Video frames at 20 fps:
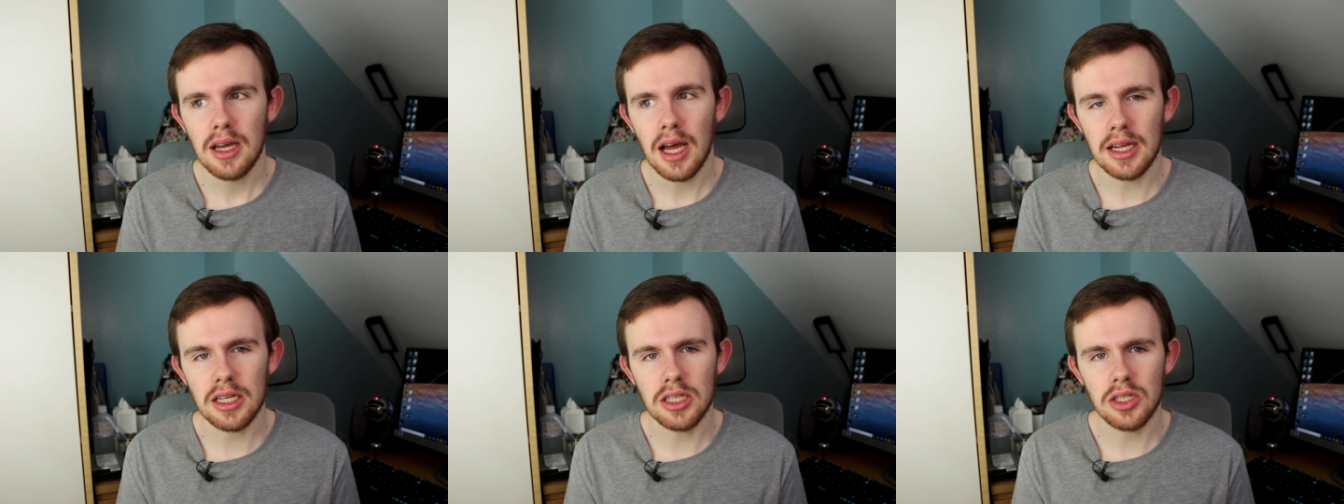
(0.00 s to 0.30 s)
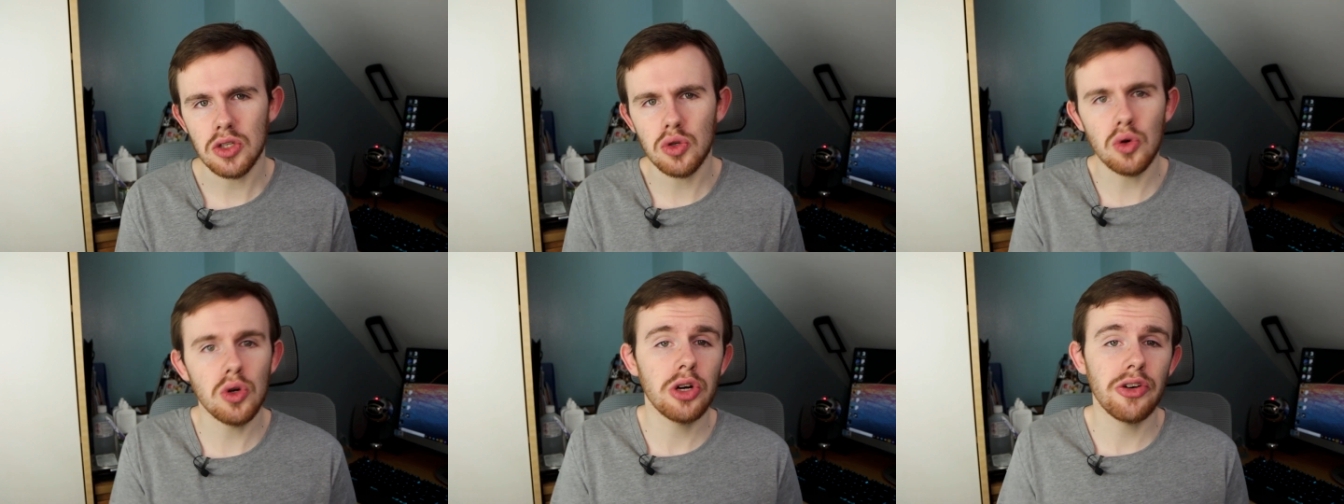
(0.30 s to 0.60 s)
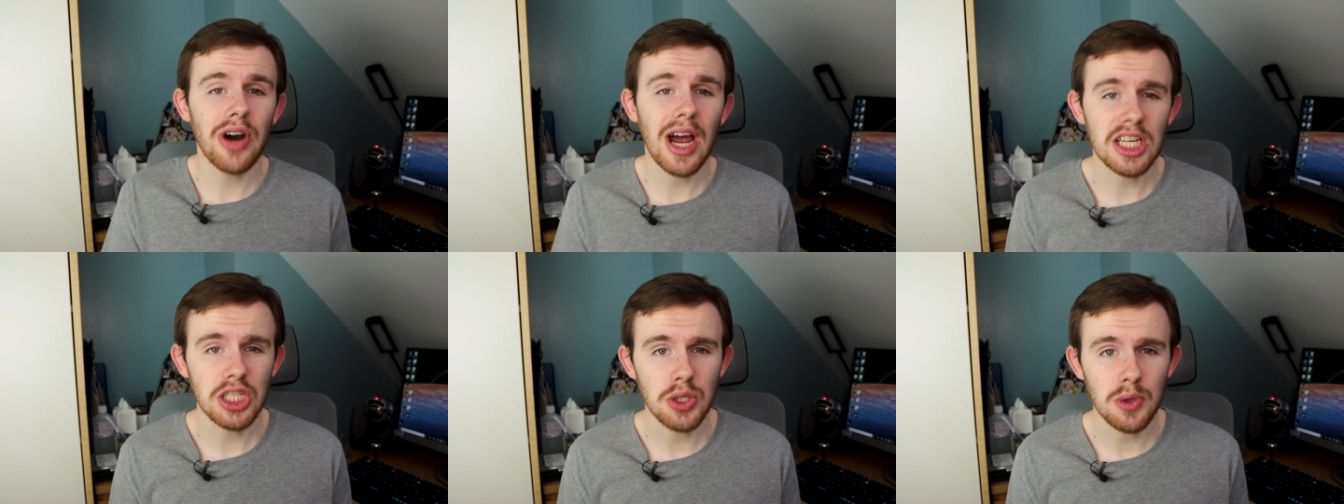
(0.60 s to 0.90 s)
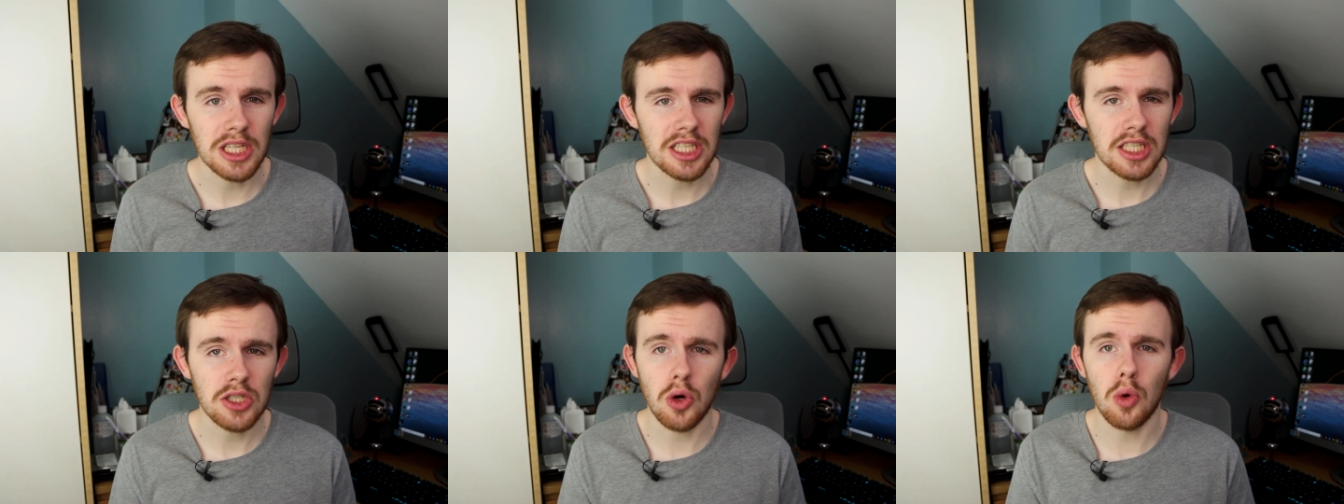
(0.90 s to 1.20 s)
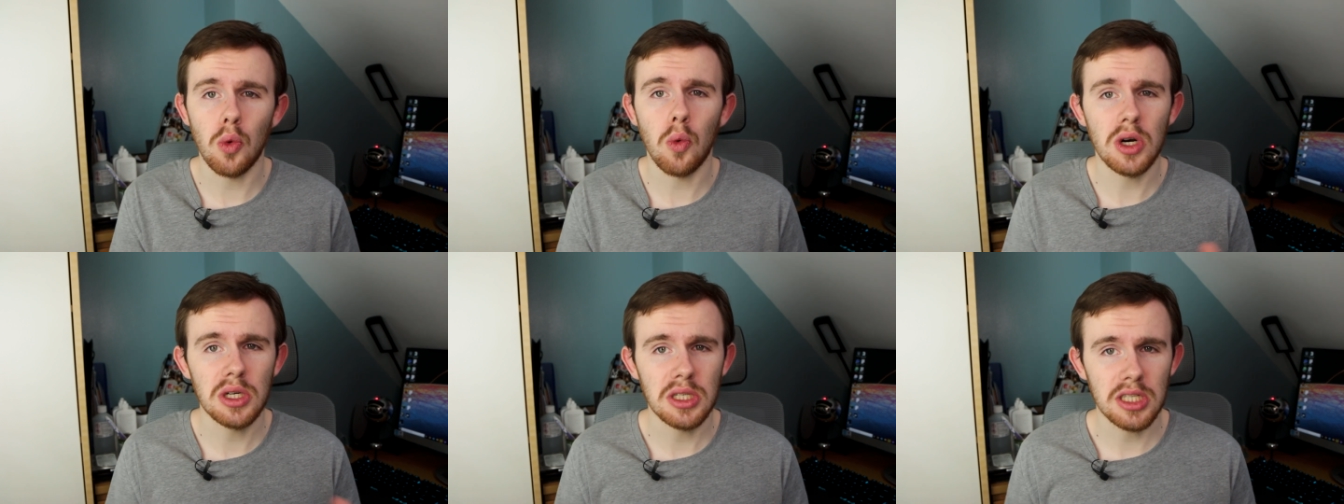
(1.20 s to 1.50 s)
and you don't graduate, it's
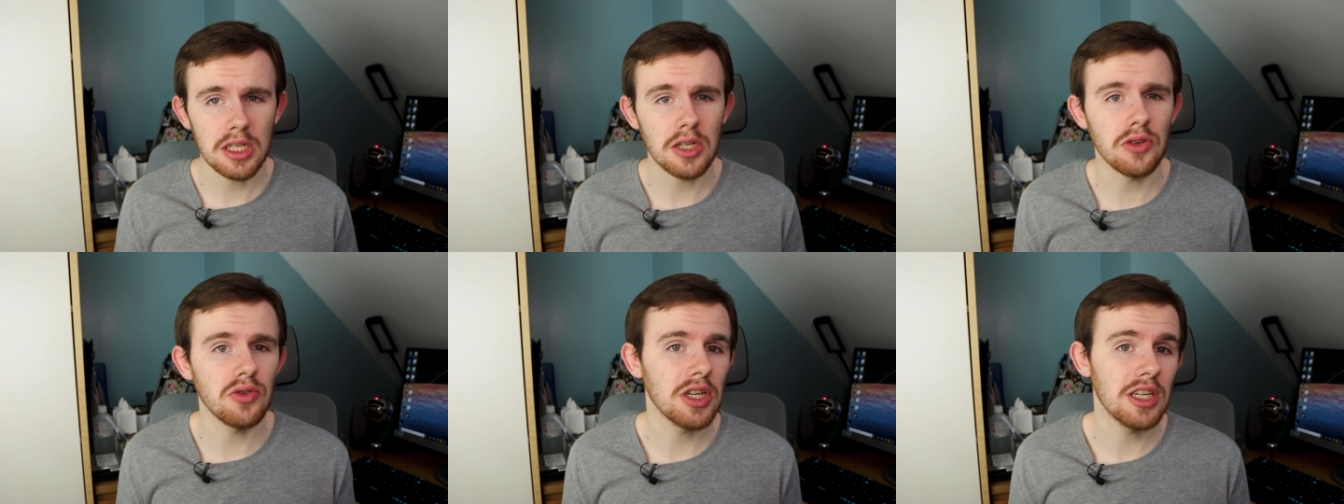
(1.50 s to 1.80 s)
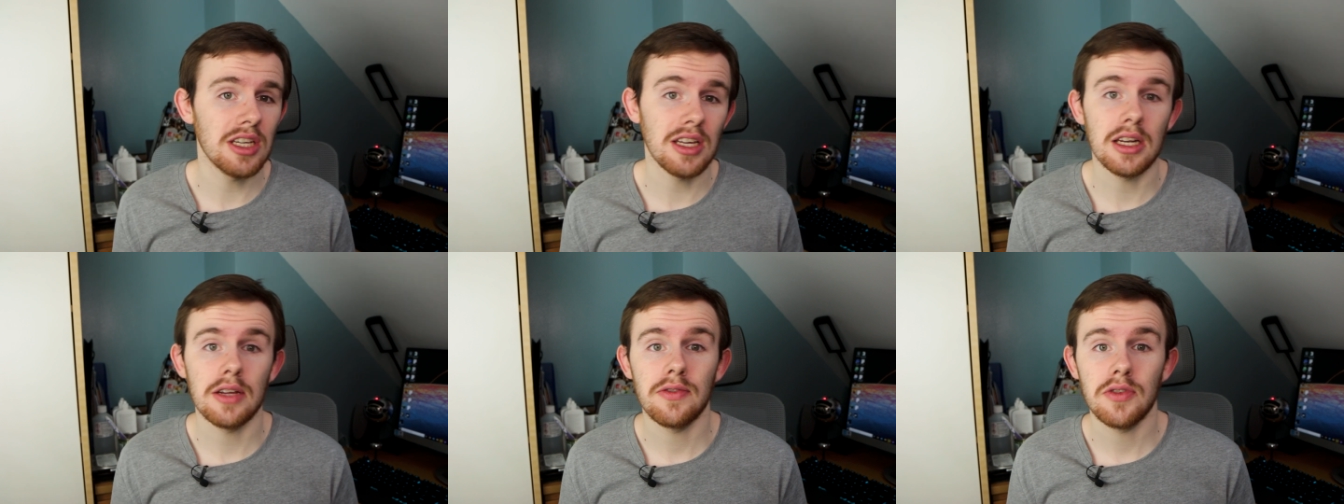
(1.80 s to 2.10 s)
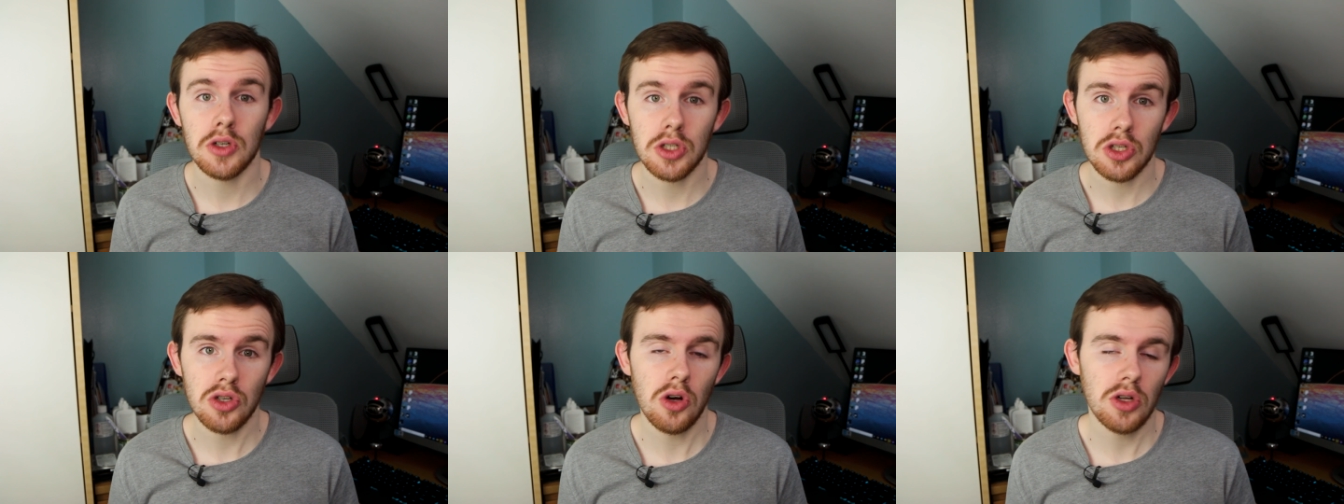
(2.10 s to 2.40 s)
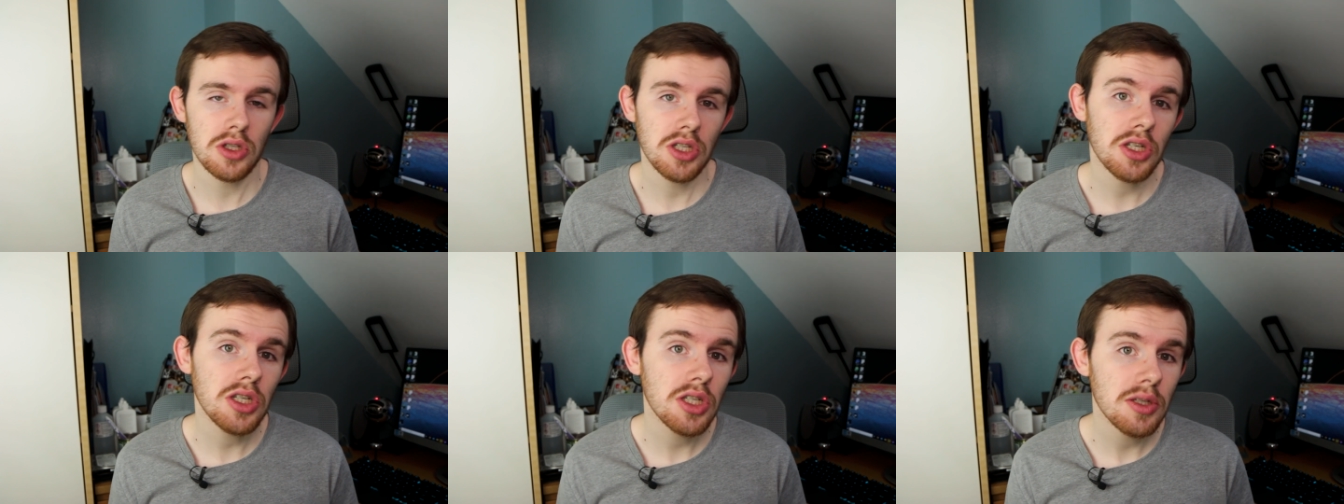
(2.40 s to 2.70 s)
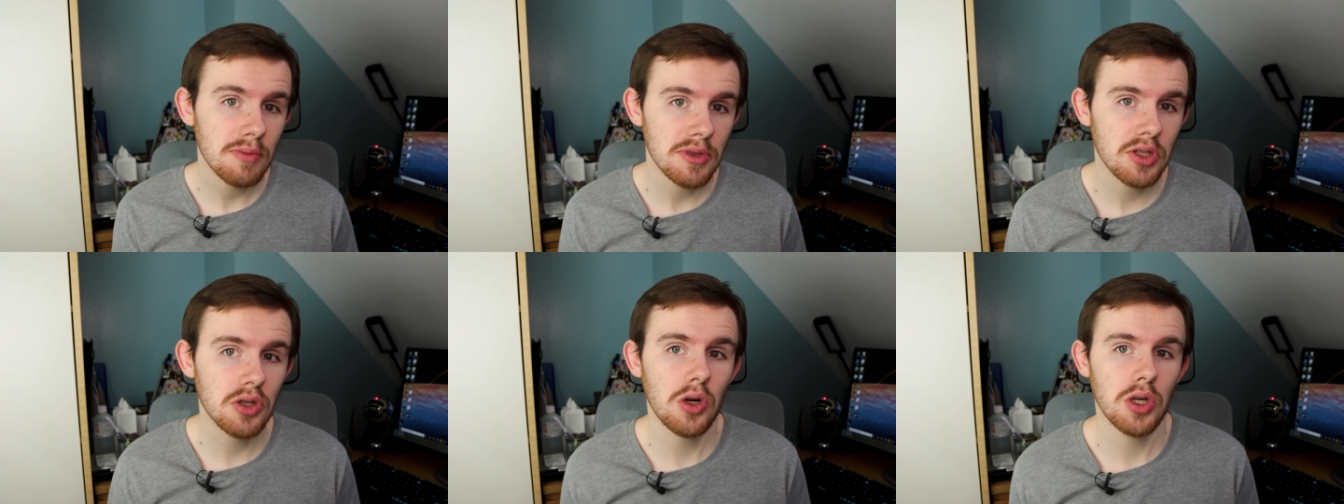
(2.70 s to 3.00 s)
all one degree, and if you're
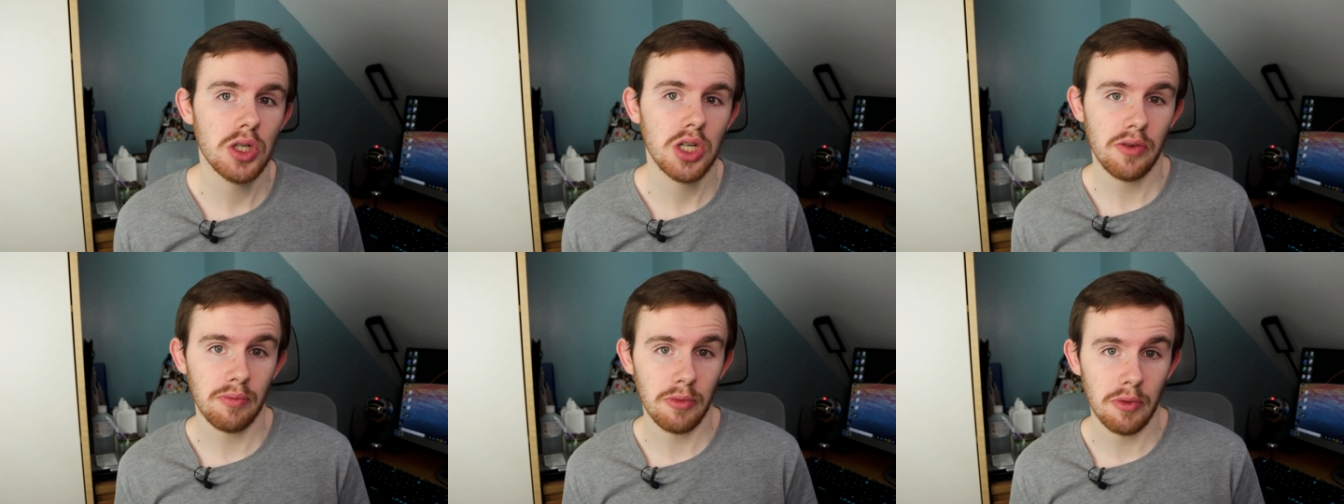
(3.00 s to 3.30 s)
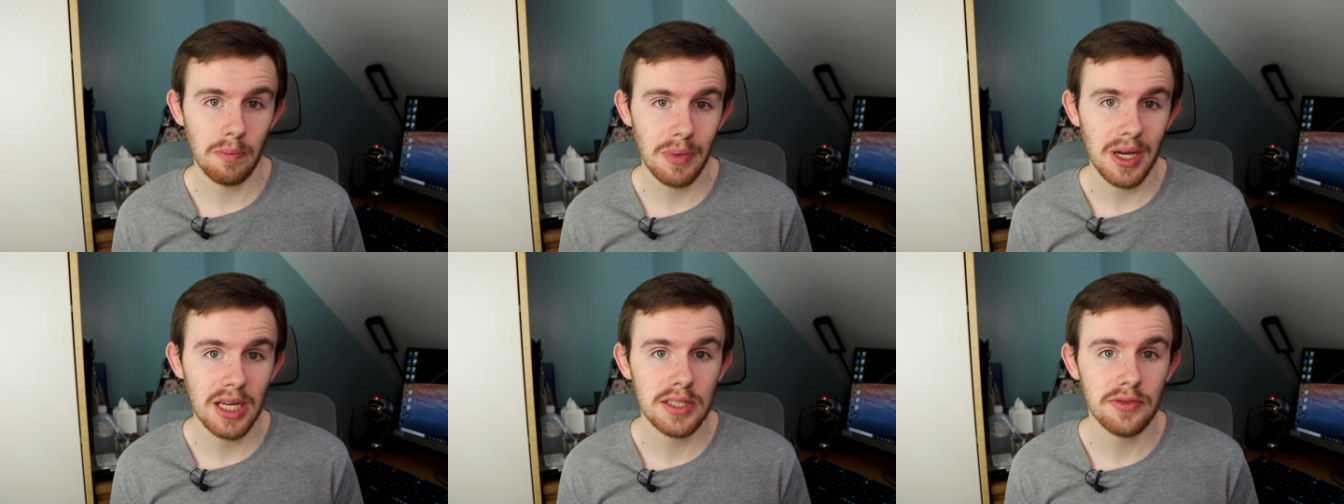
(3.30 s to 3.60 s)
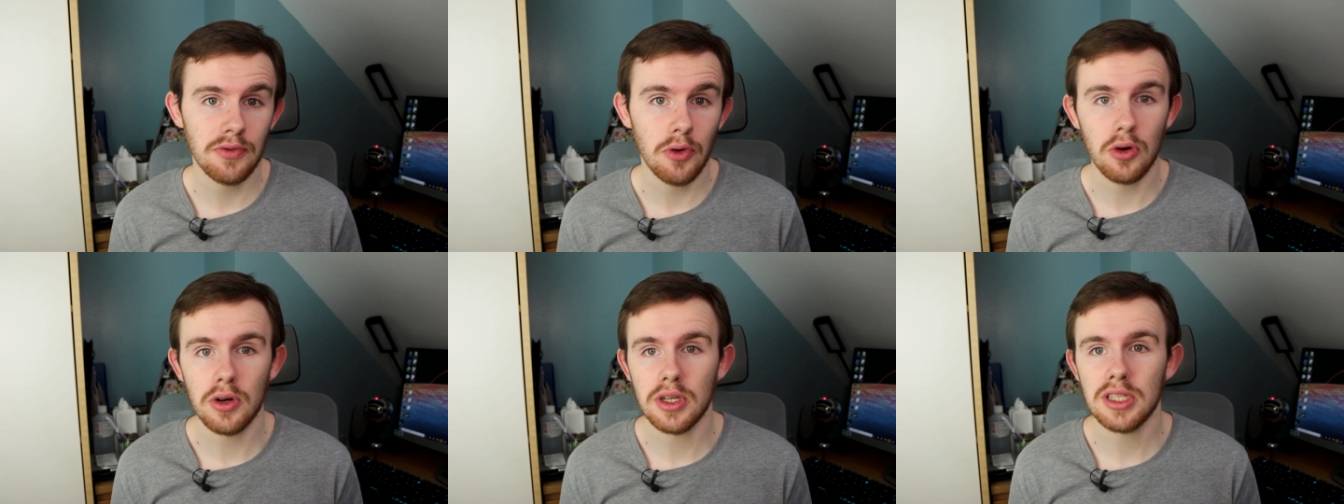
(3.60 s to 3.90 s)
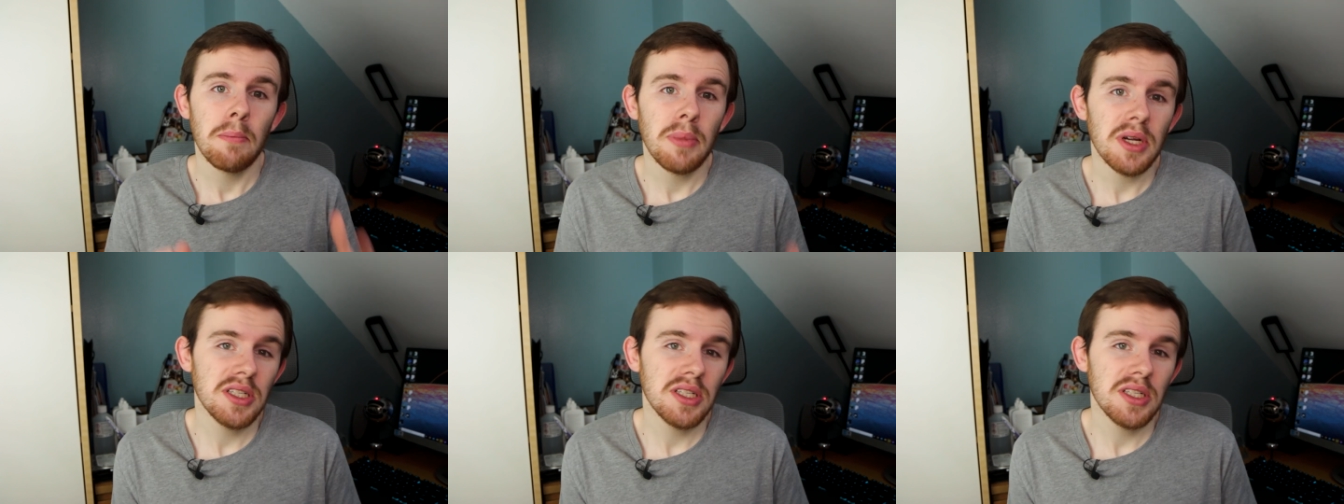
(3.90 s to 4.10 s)
Scottish, the Scottish government pays for it.